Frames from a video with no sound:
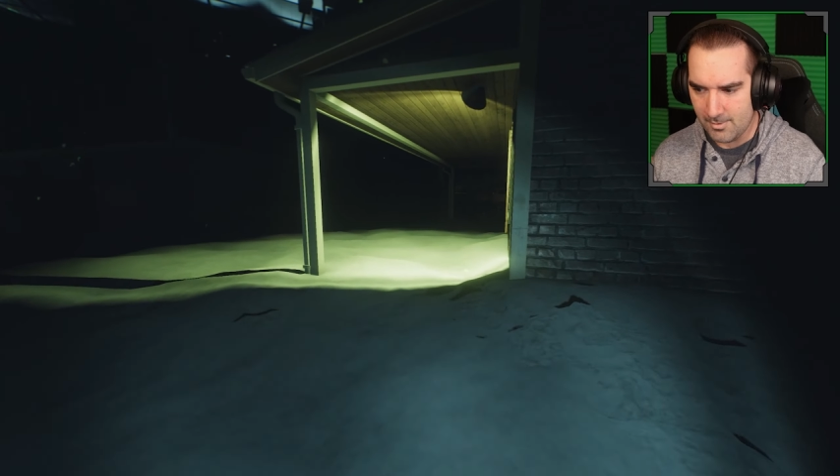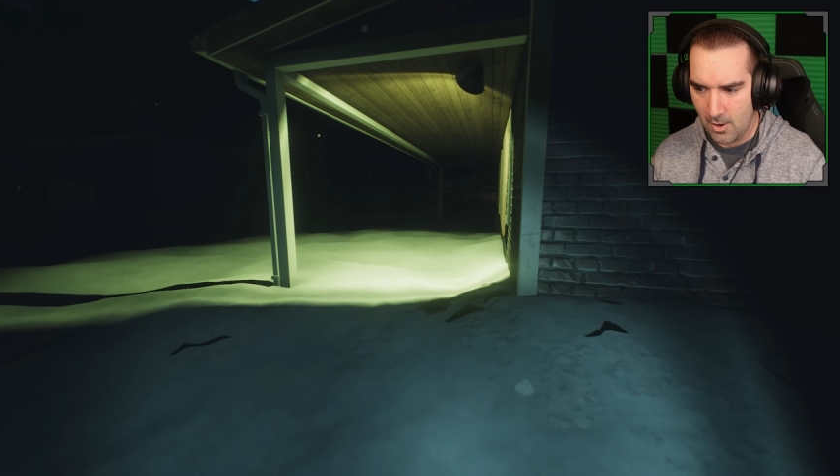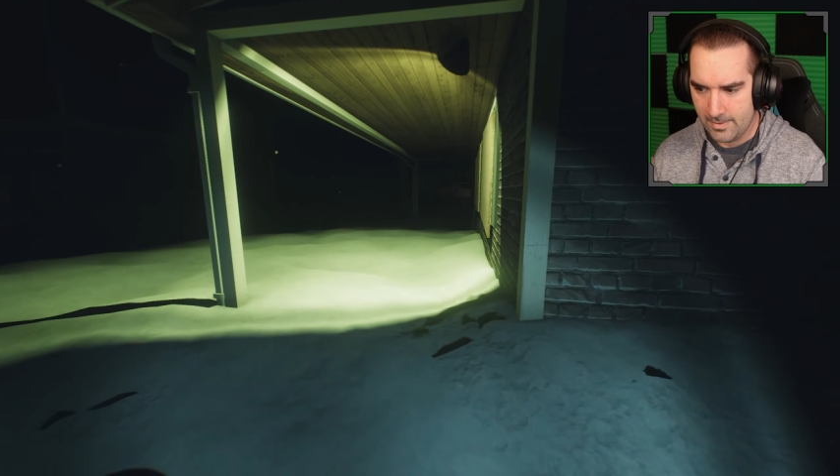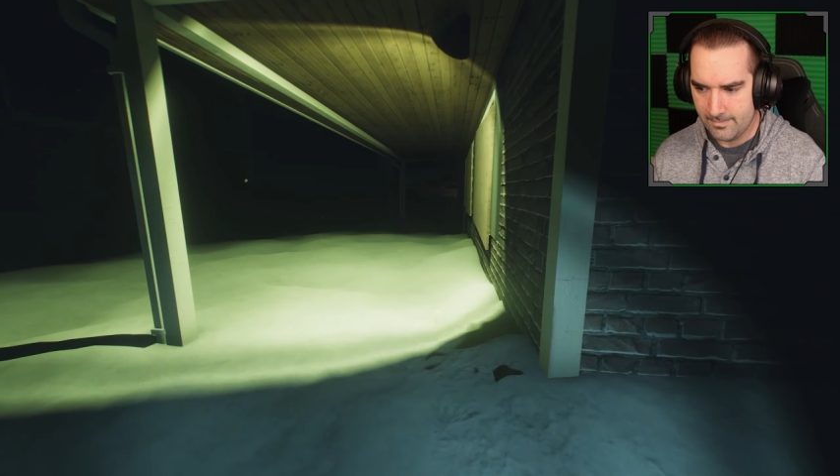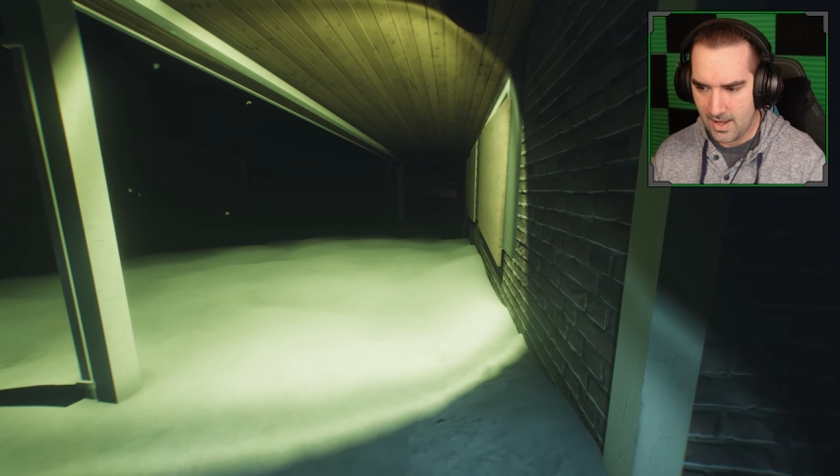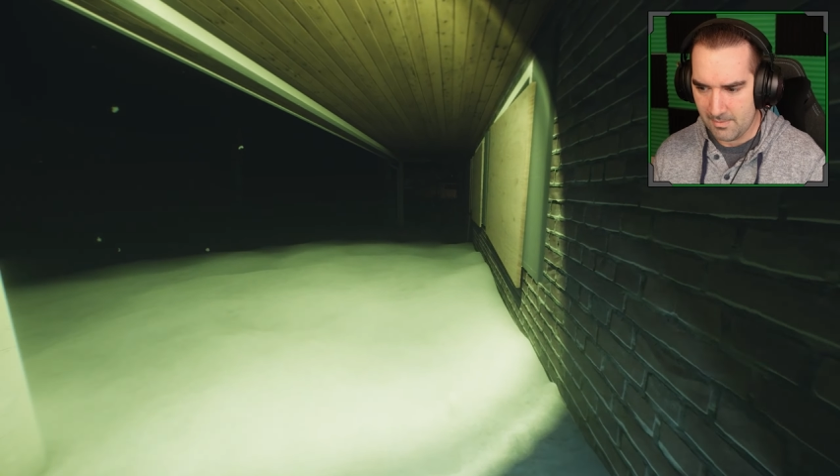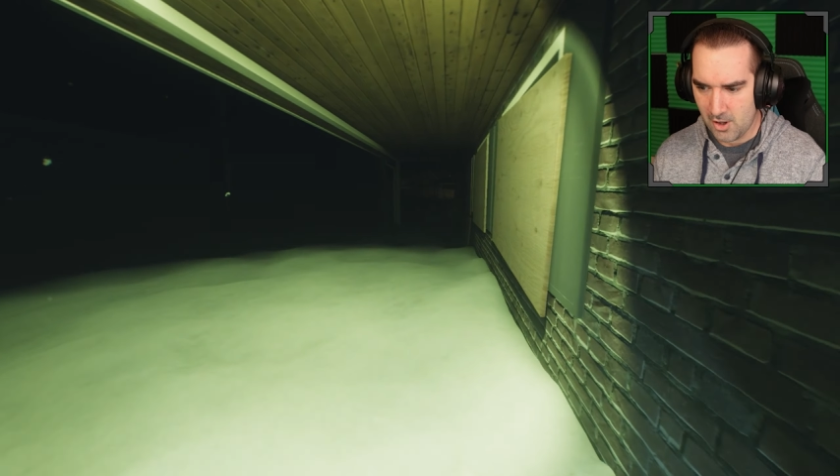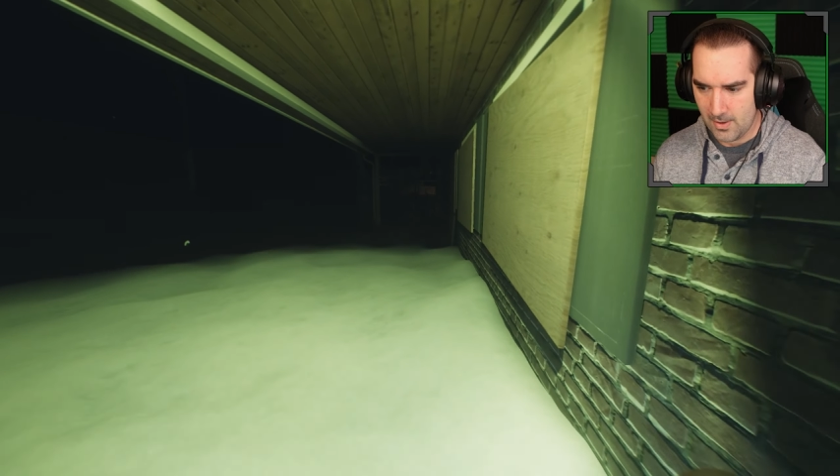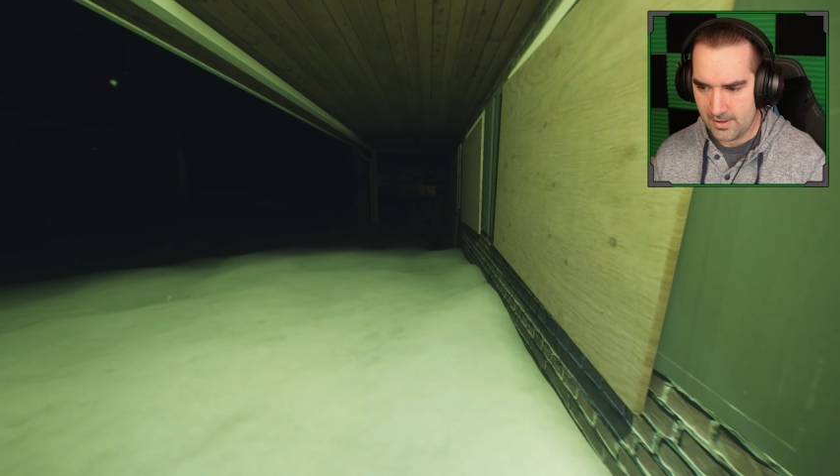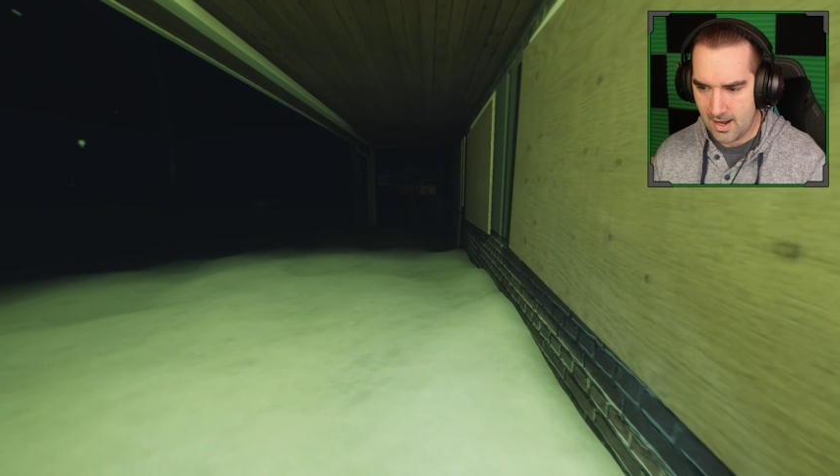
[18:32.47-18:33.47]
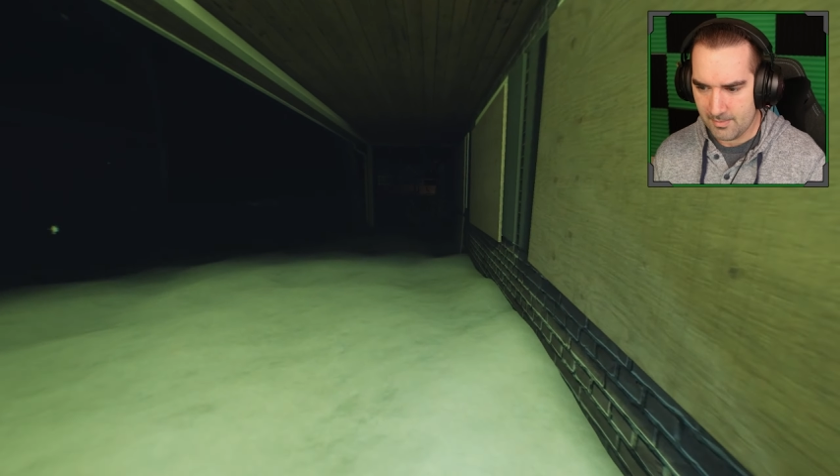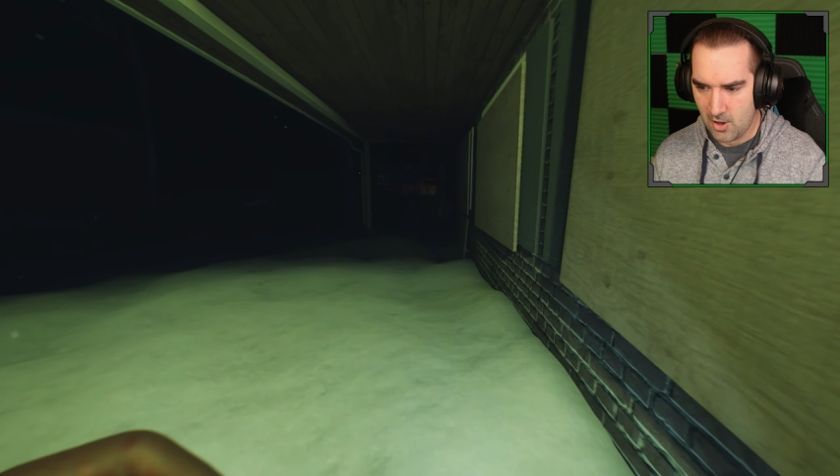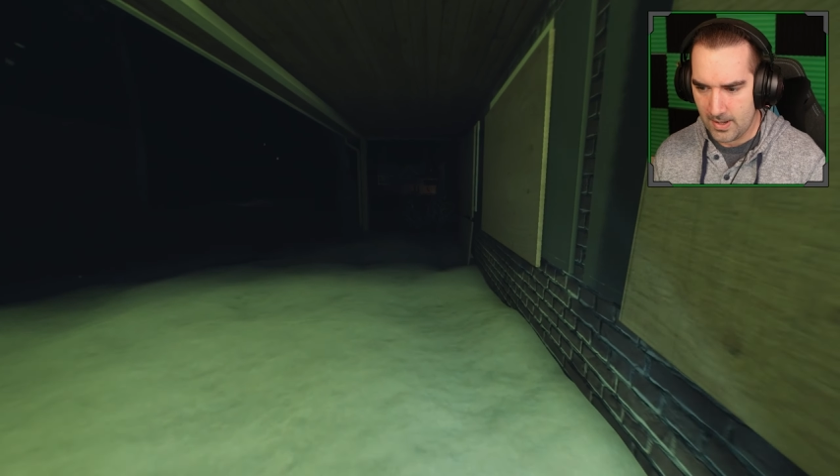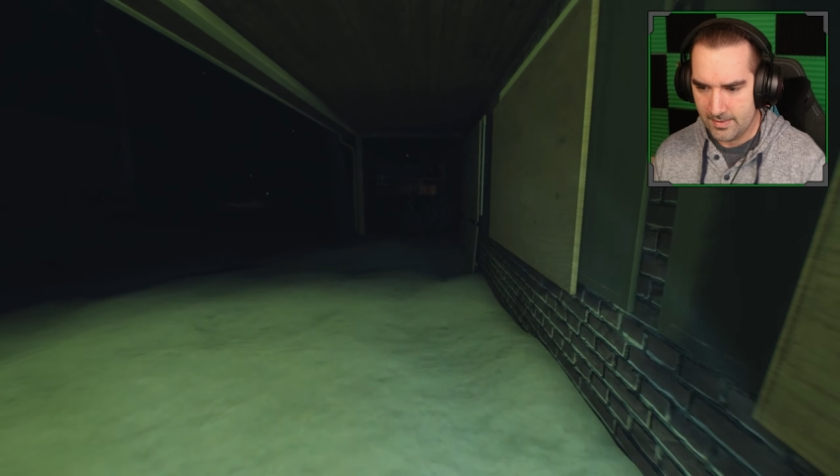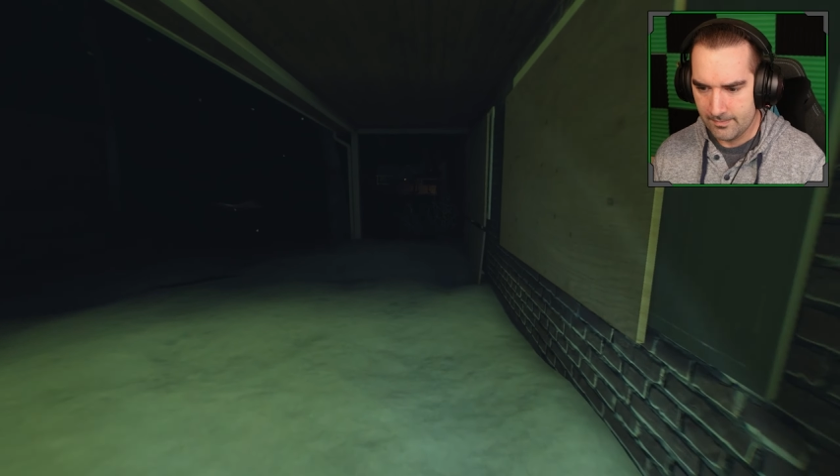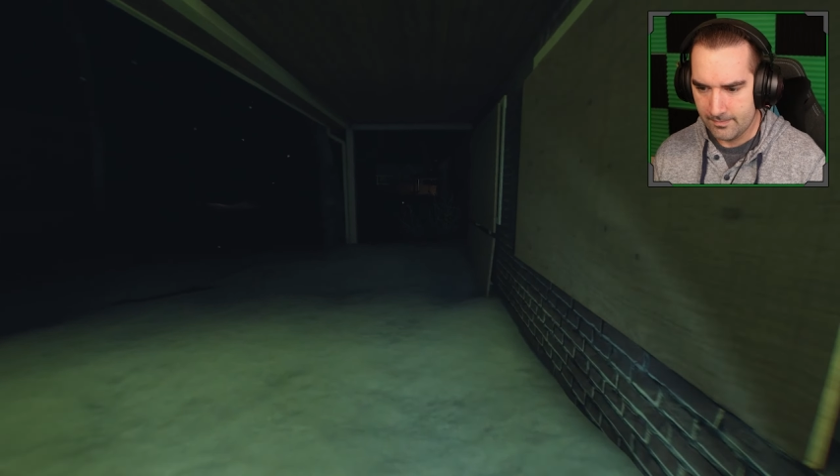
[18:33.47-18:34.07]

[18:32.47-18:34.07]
I'm going. I'm going. I'm going.